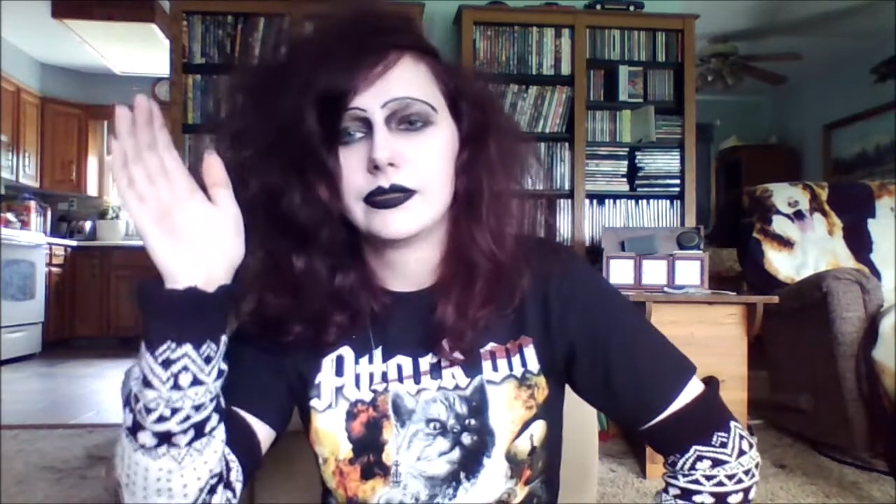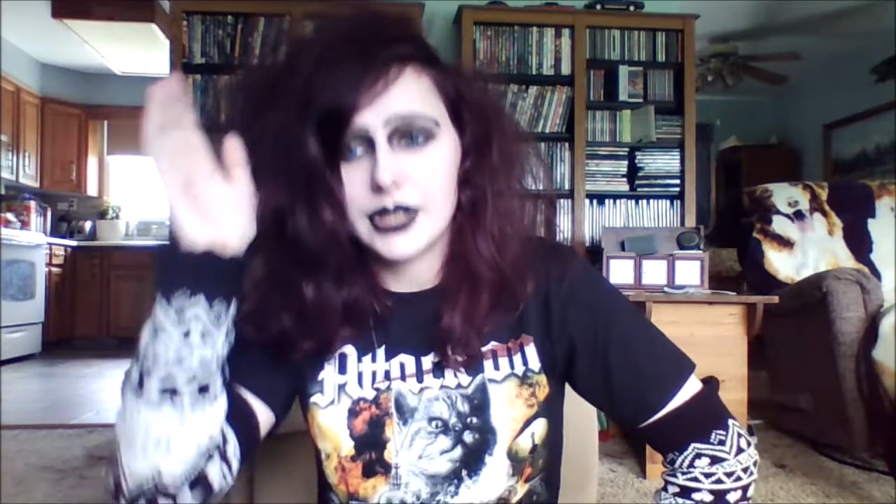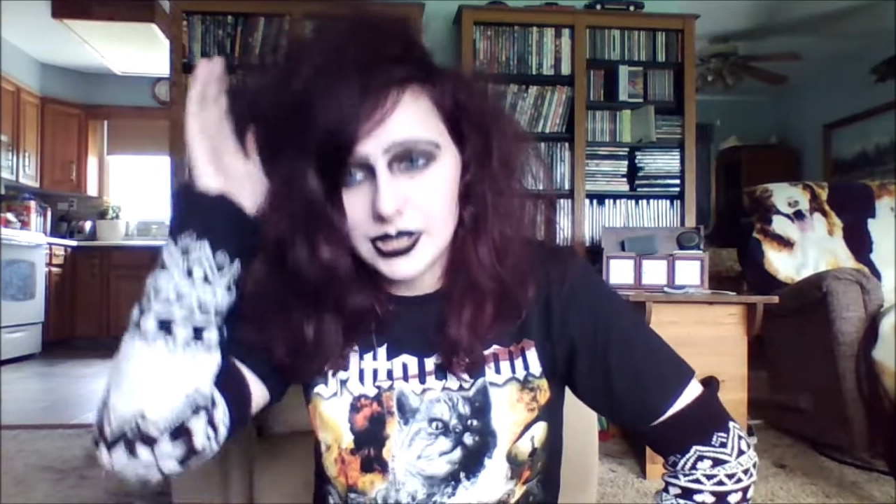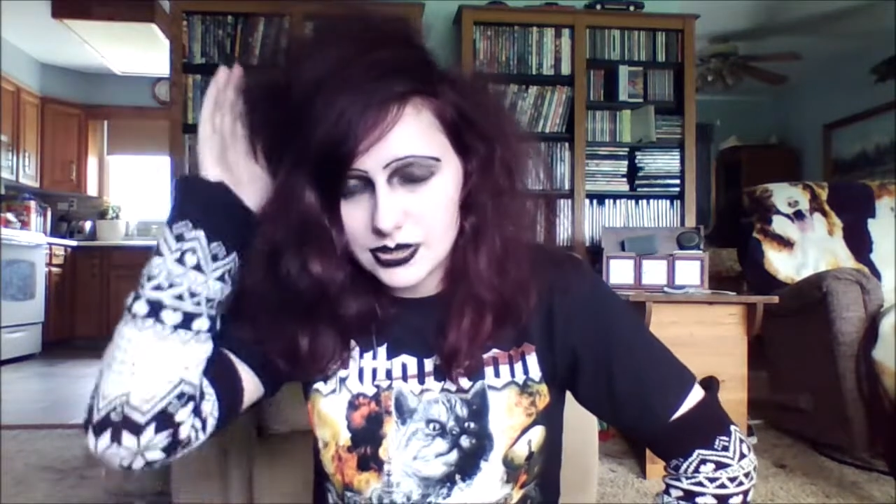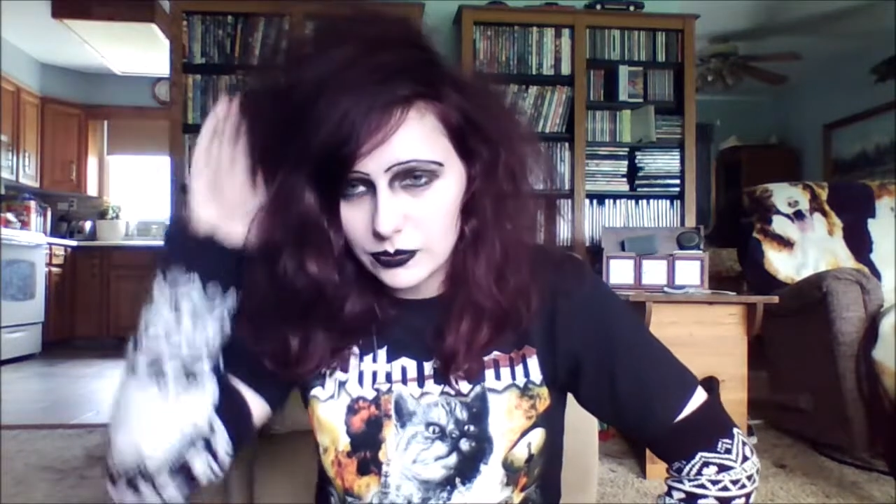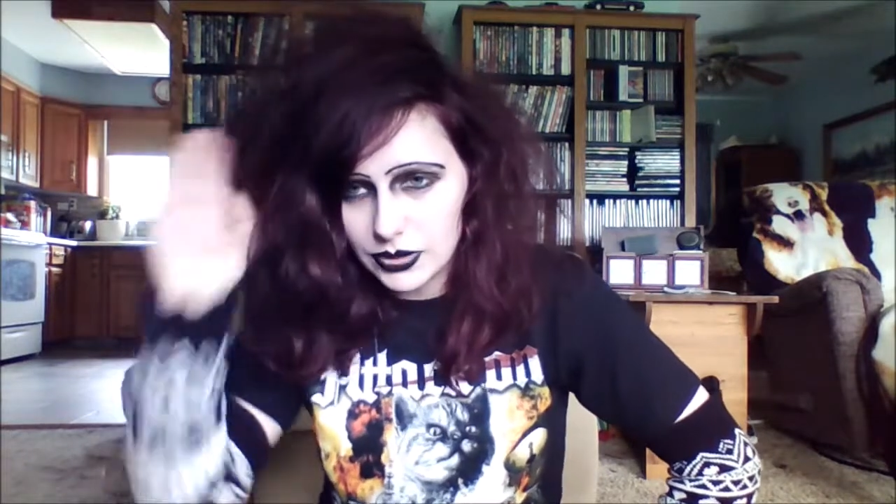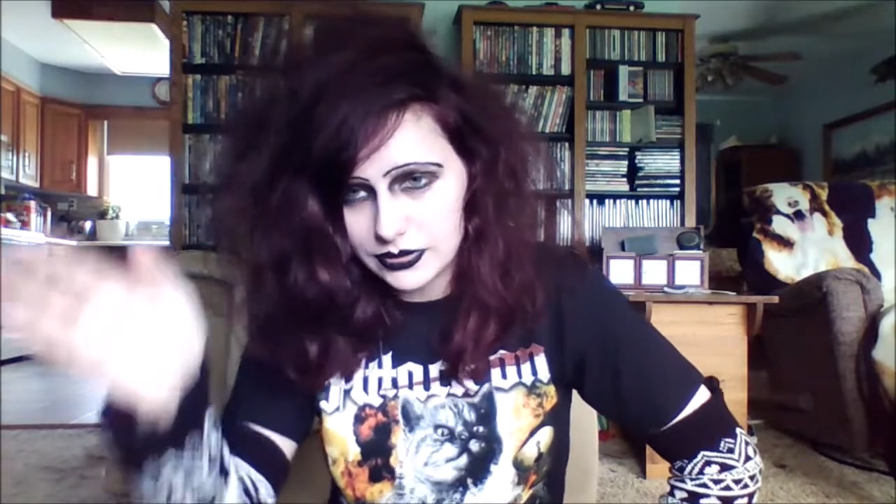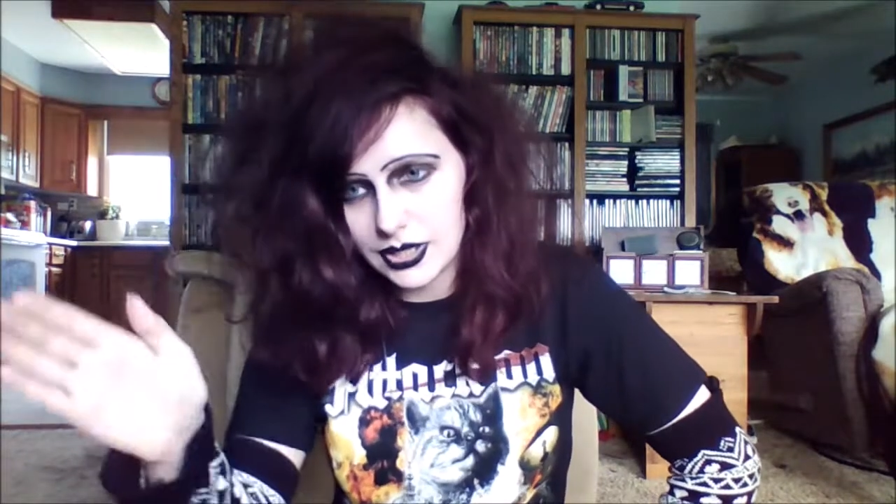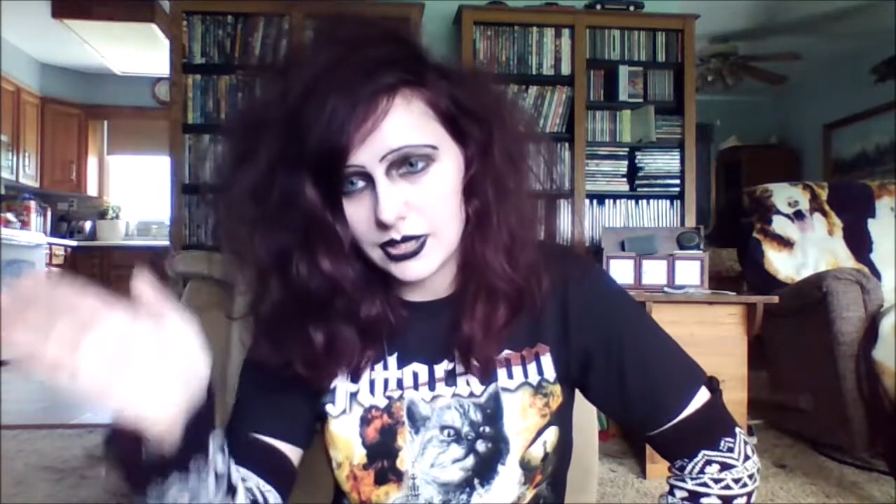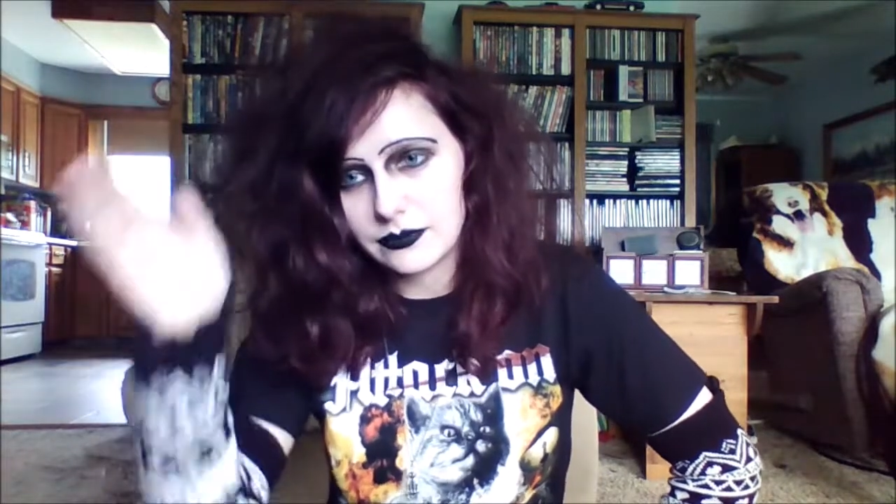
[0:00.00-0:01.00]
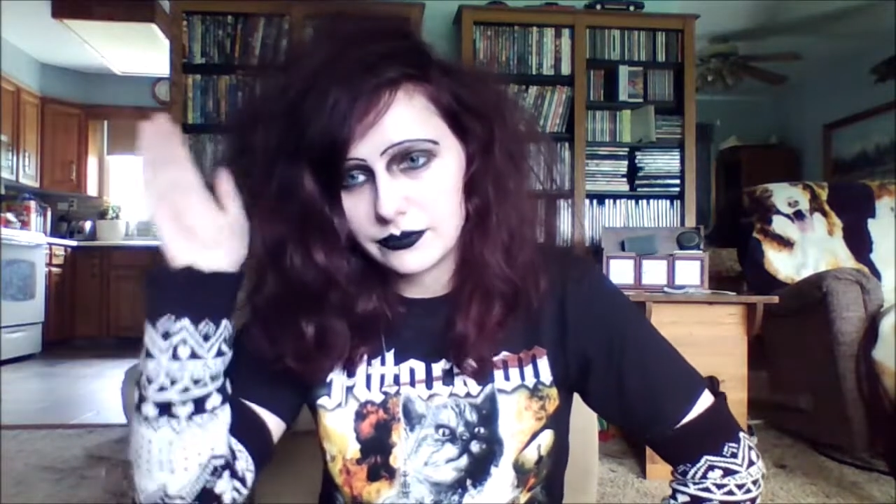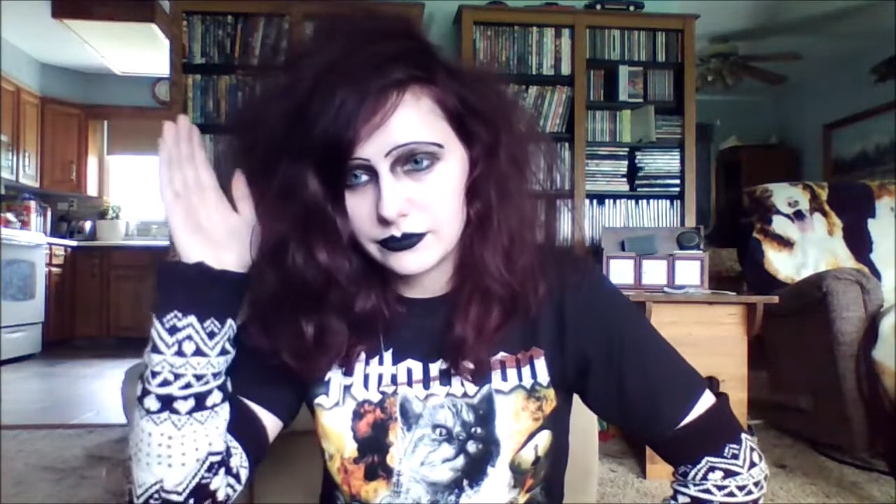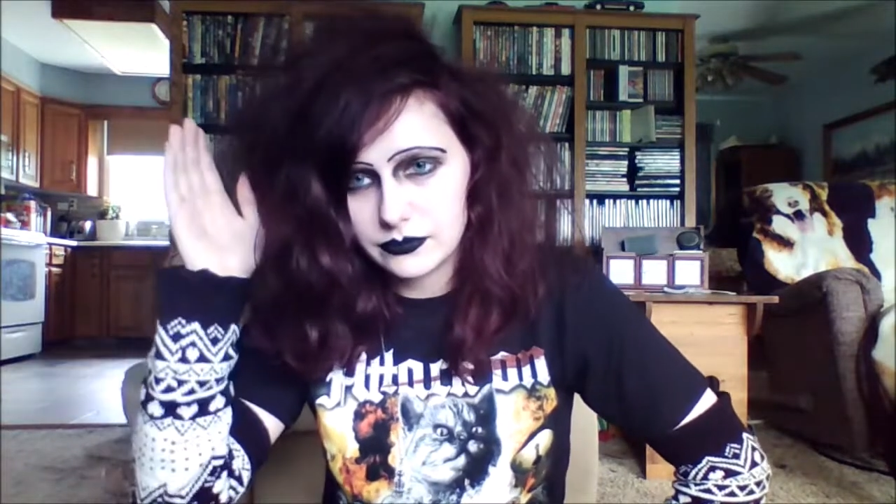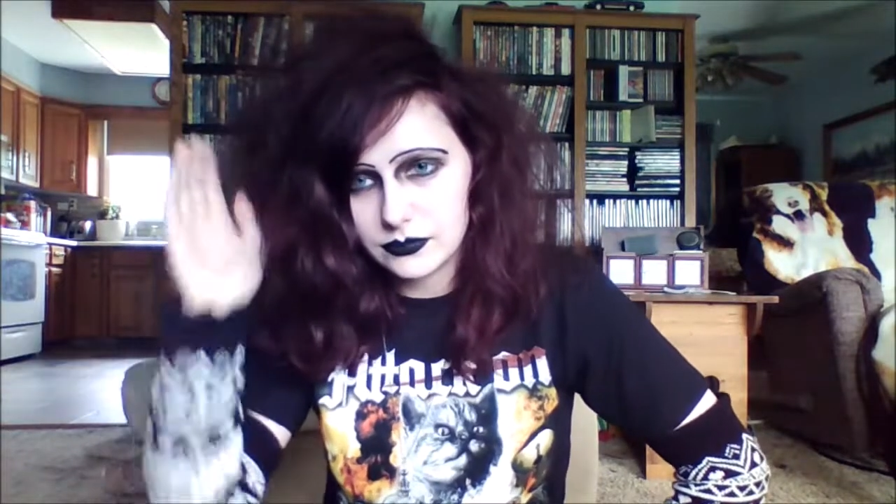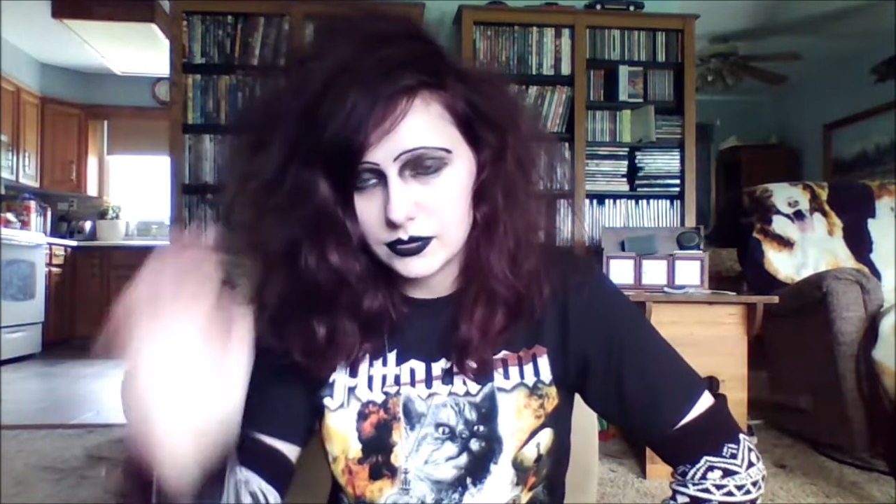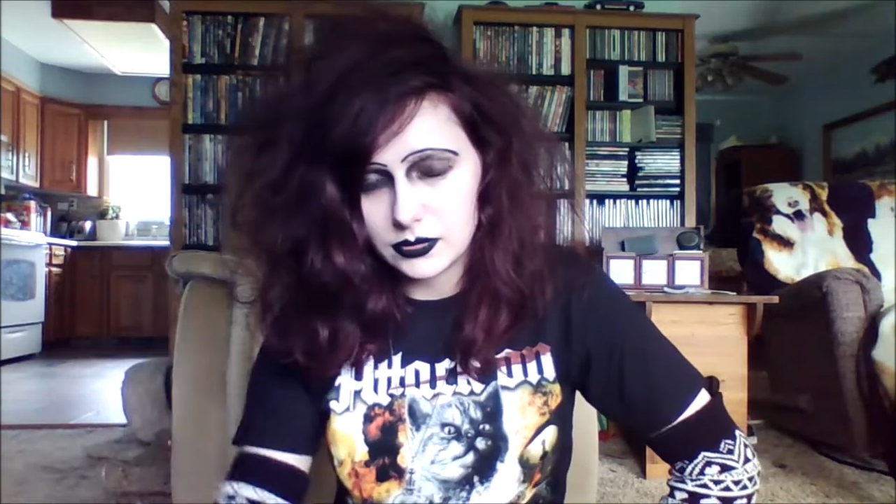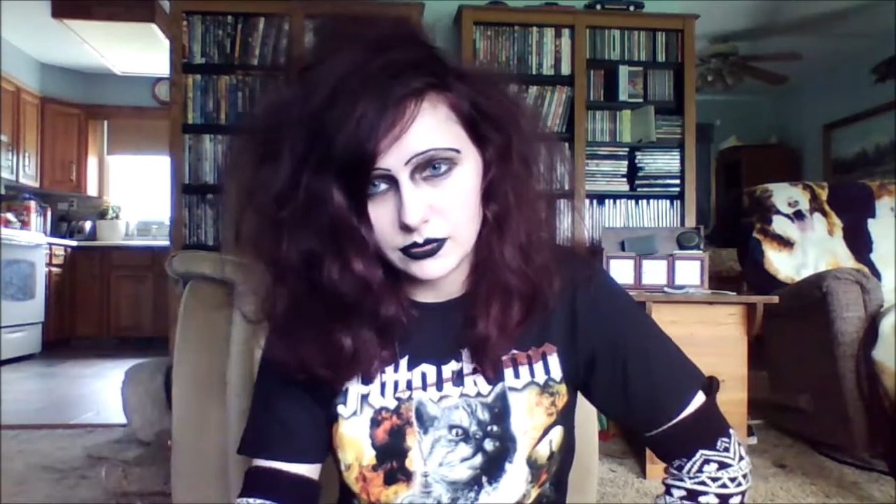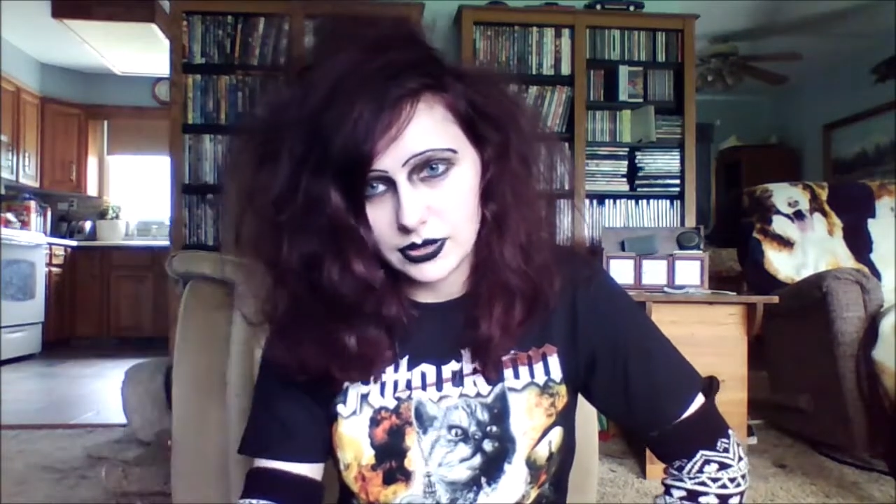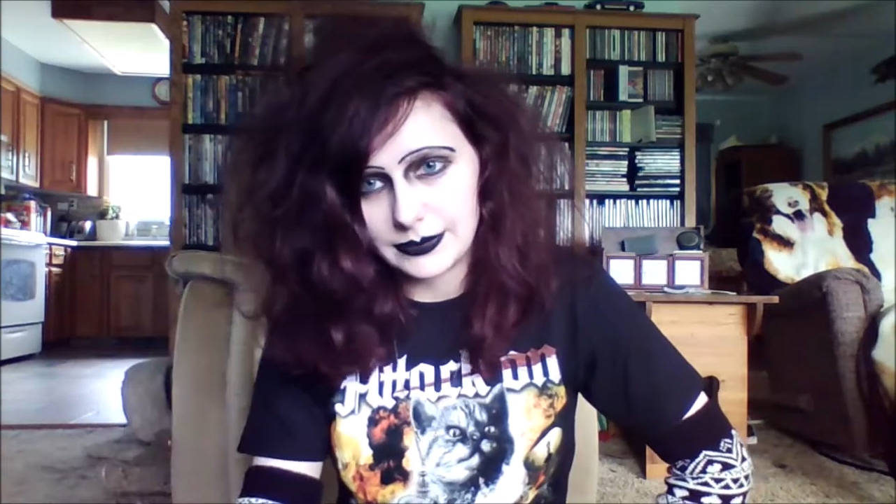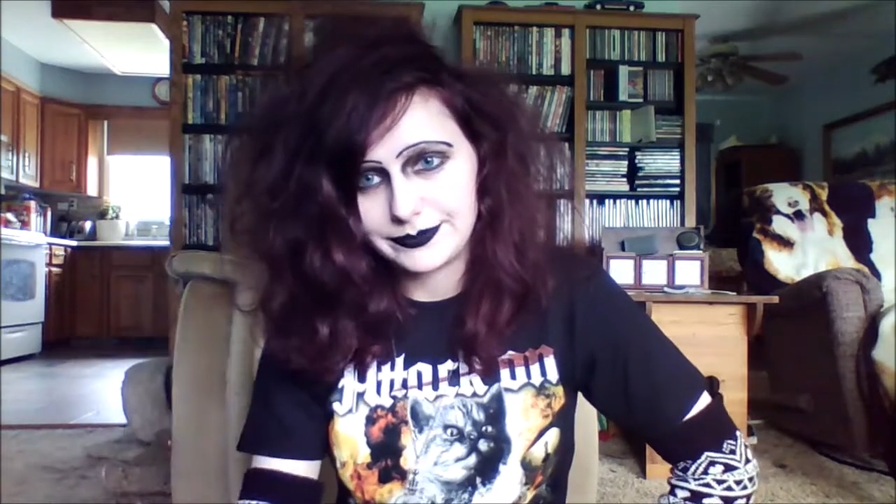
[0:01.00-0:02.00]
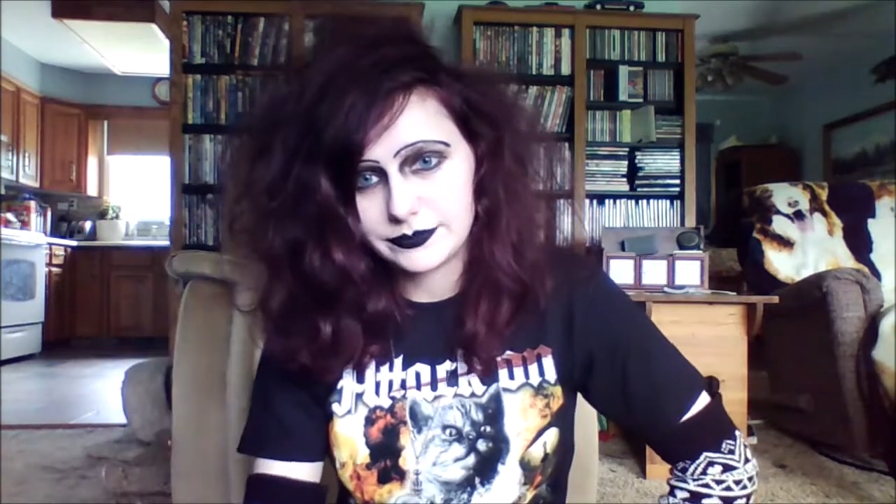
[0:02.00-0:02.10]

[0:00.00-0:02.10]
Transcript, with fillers: That is a Wildcat. Don't do that.